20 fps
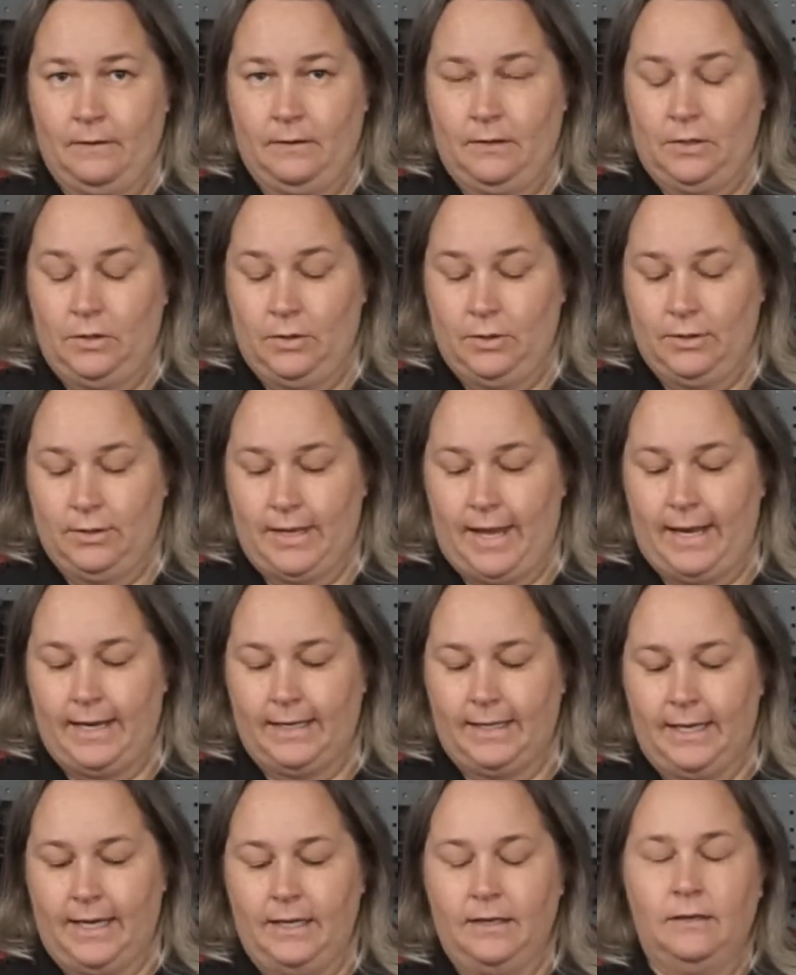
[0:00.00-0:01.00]
You hear that
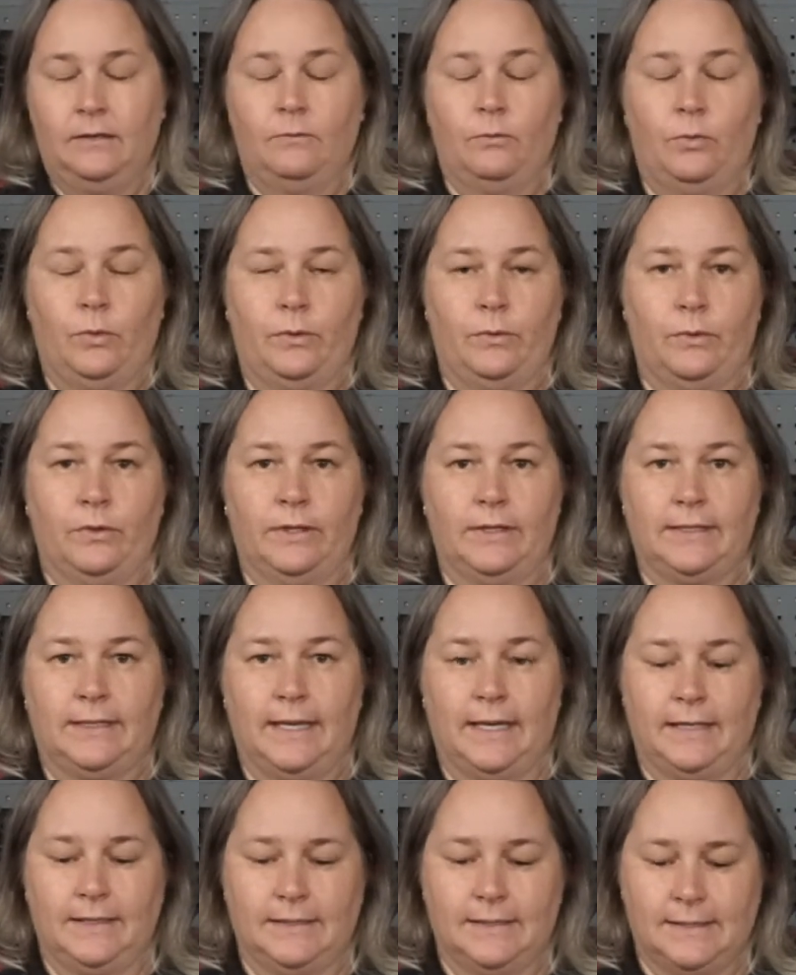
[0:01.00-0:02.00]
again. We will
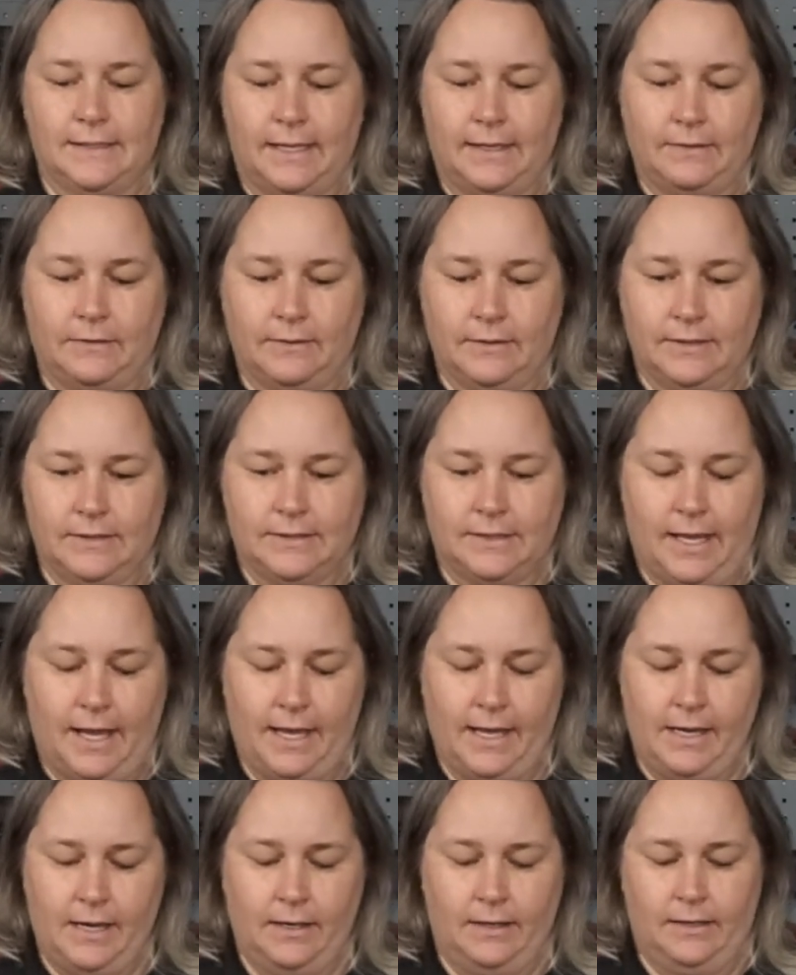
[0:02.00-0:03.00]
again cycle the
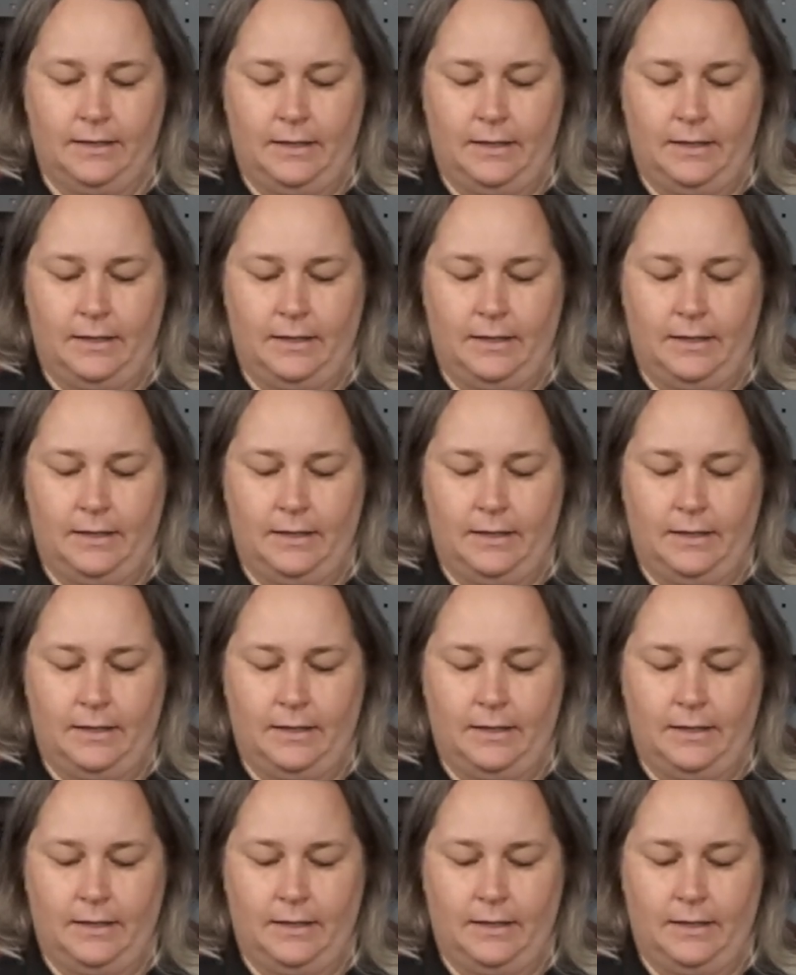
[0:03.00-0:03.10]
slide.